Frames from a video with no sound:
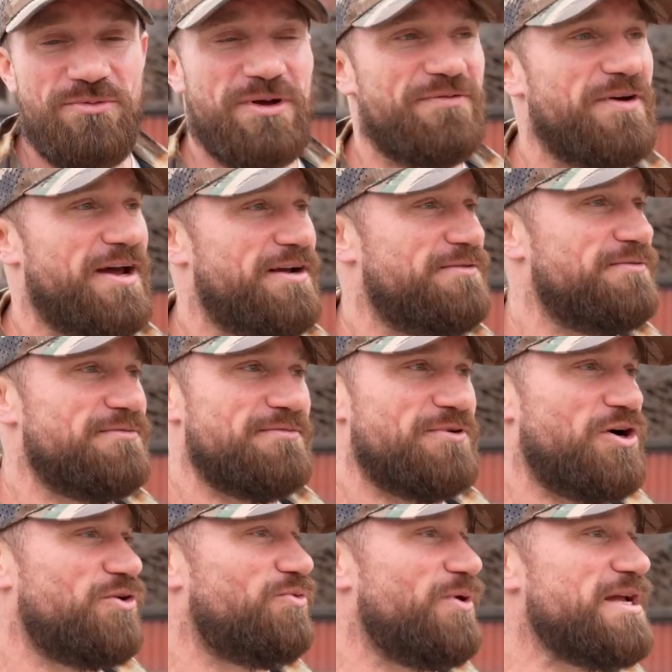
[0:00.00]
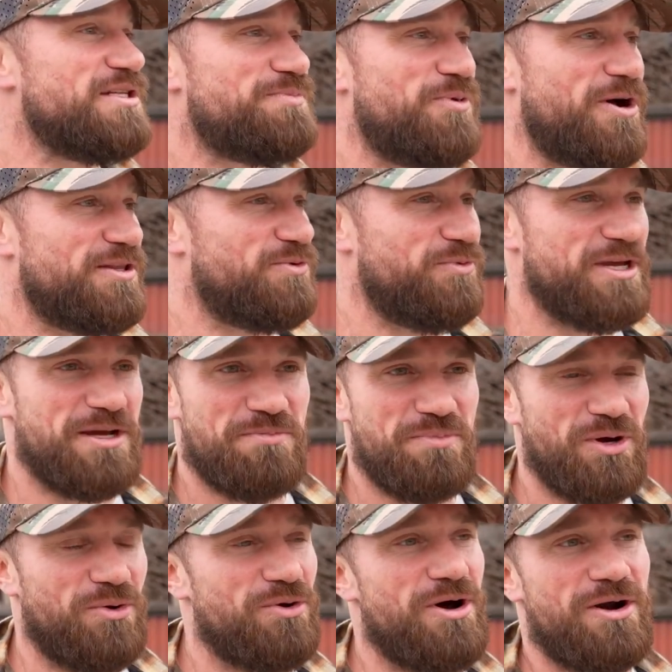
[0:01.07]
We've had a great spot that we could
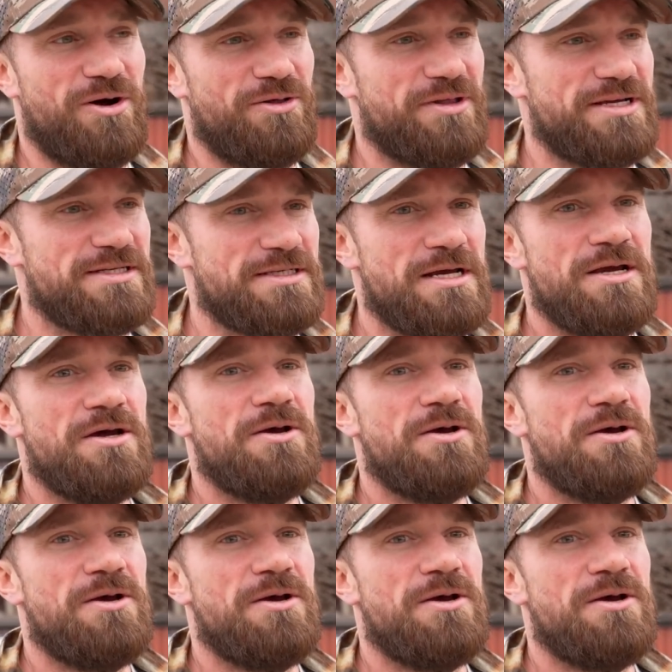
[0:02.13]
build on all this,